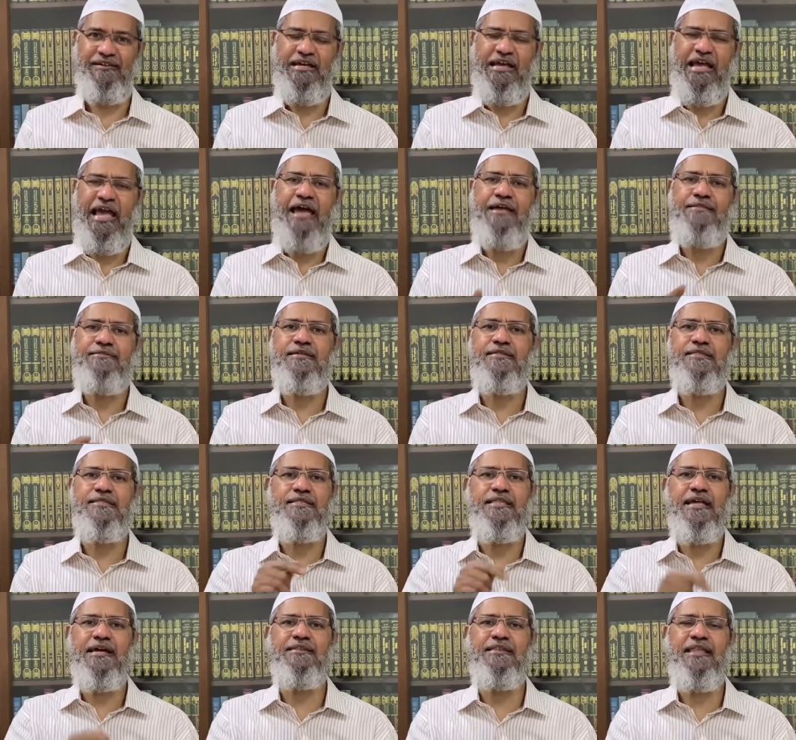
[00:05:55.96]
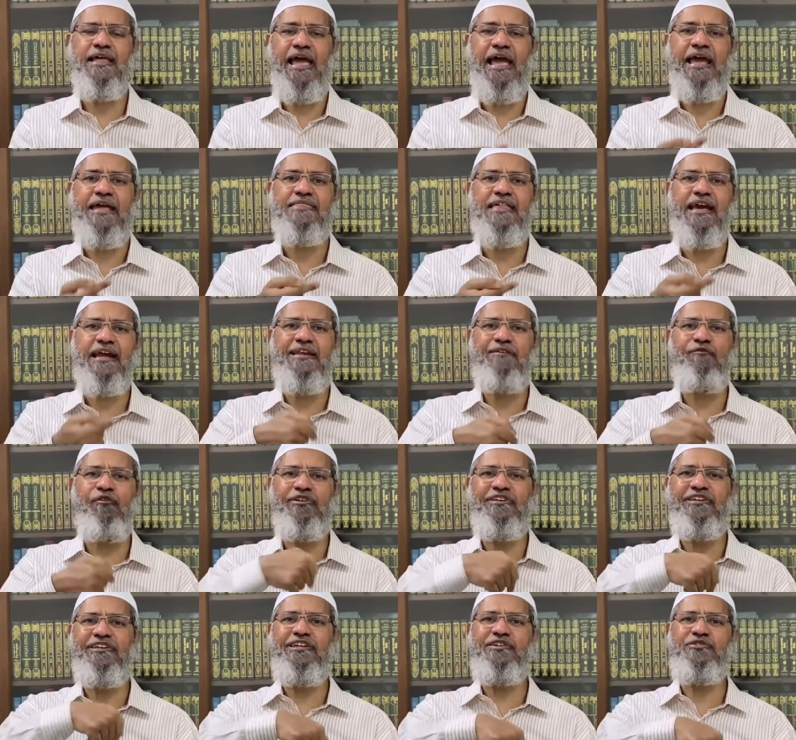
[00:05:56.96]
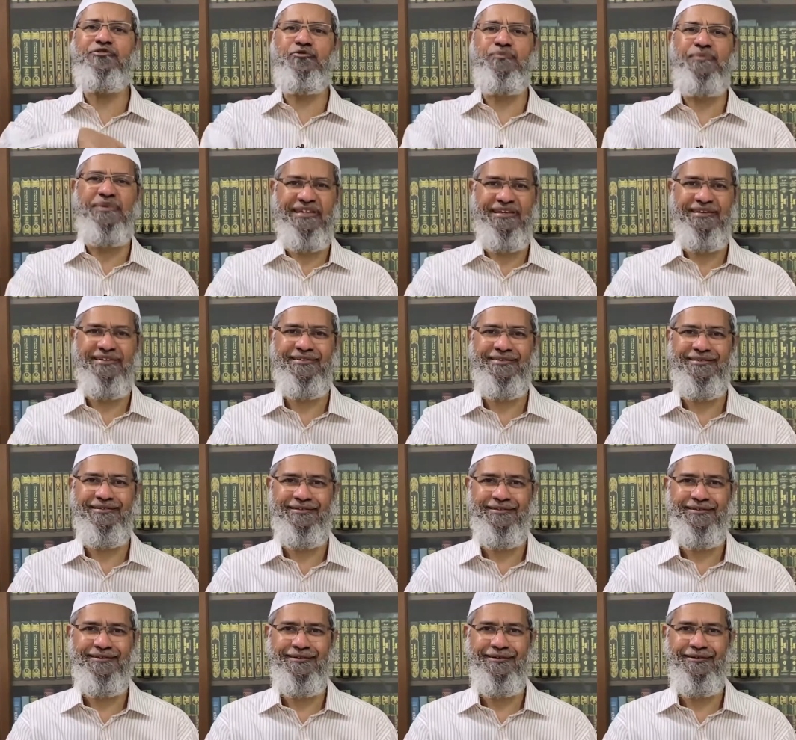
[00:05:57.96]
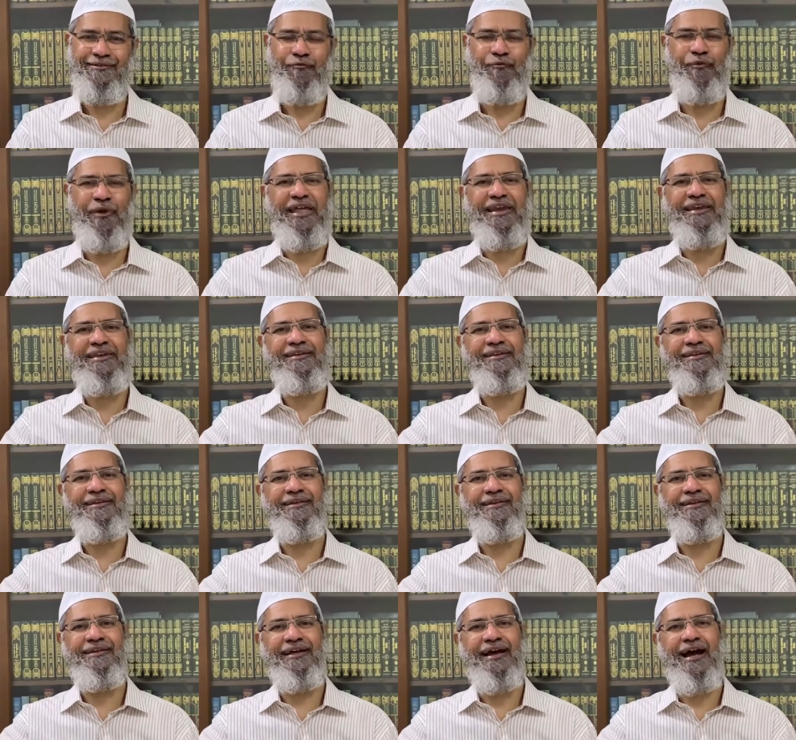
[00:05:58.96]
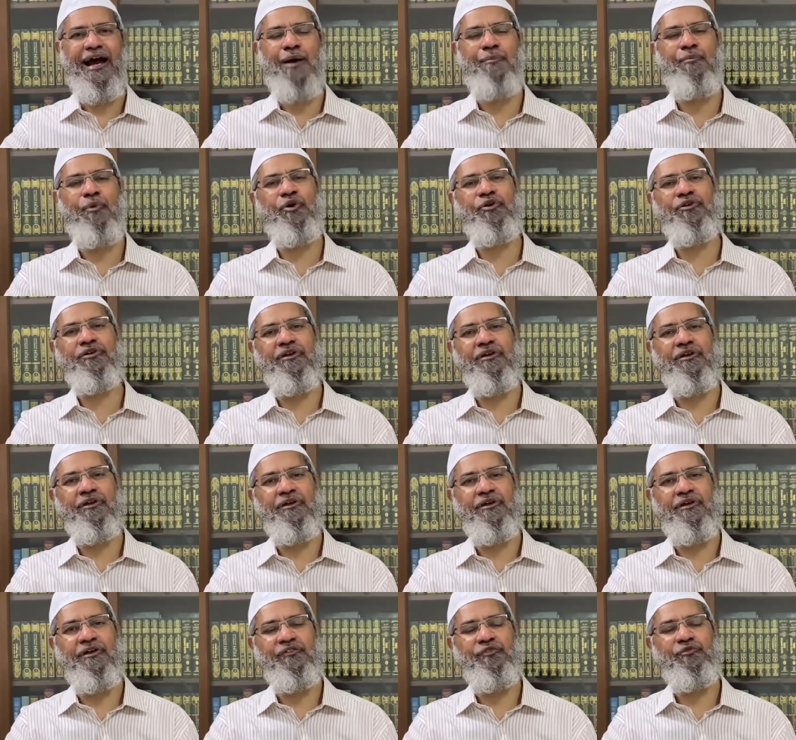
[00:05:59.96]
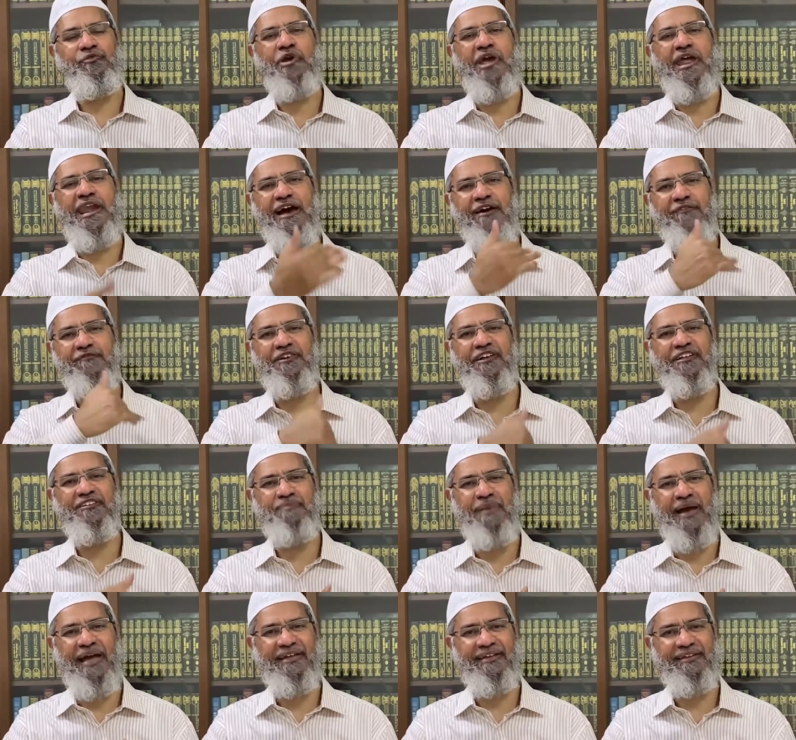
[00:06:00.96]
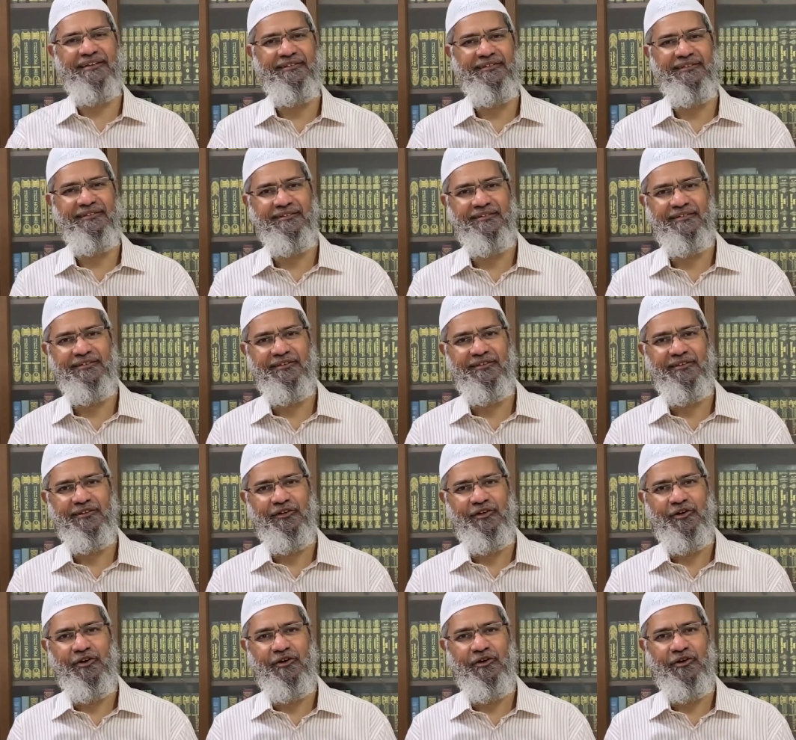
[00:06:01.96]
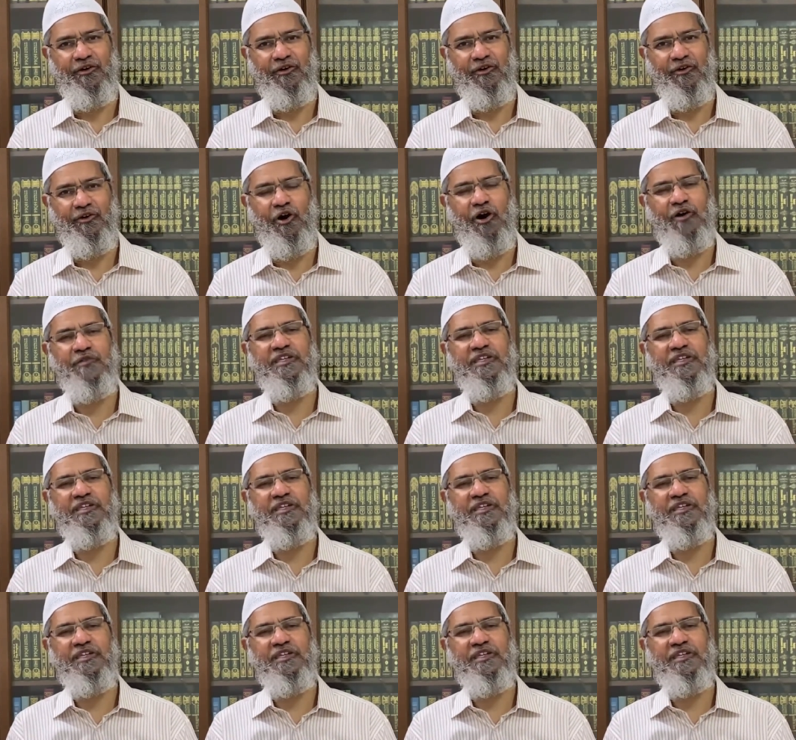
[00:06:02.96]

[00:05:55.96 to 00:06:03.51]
And this is exactly what they did to me. When about 3.5 years back, on the